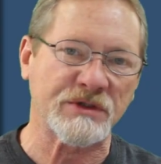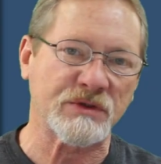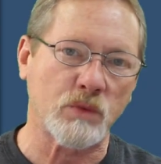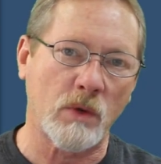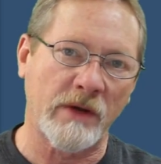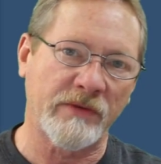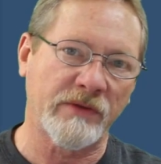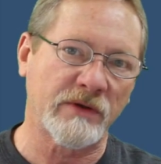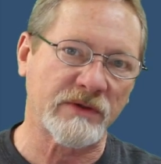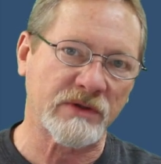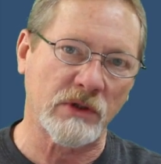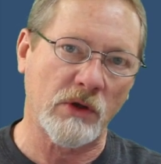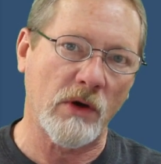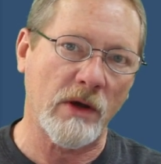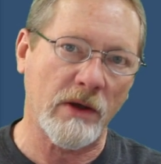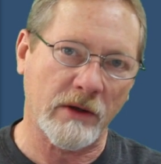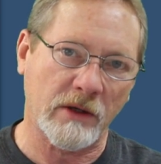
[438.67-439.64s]
one of those
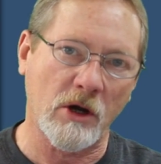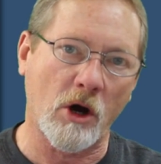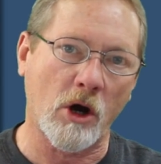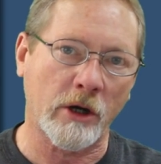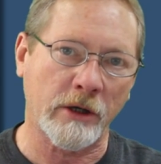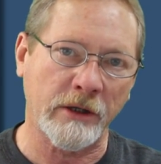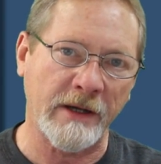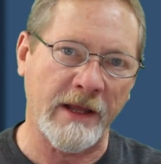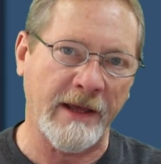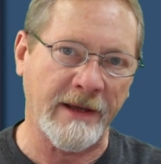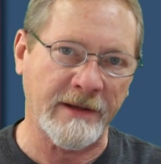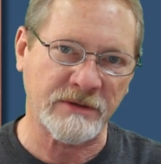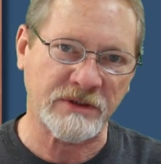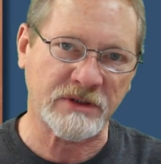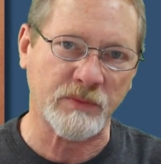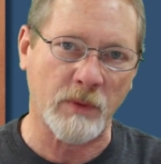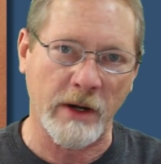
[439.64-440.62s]
little garden
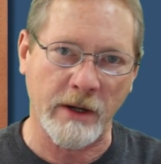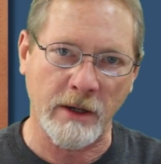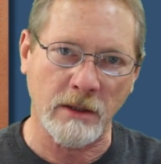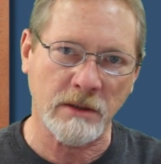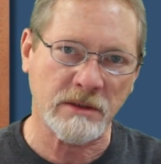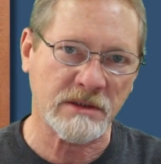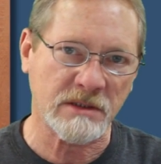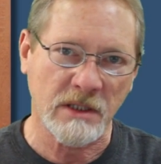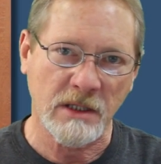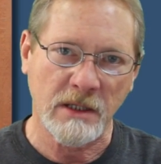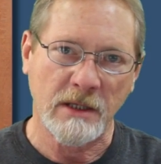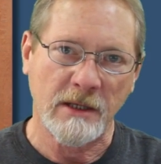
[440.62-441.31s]
hand sprayers.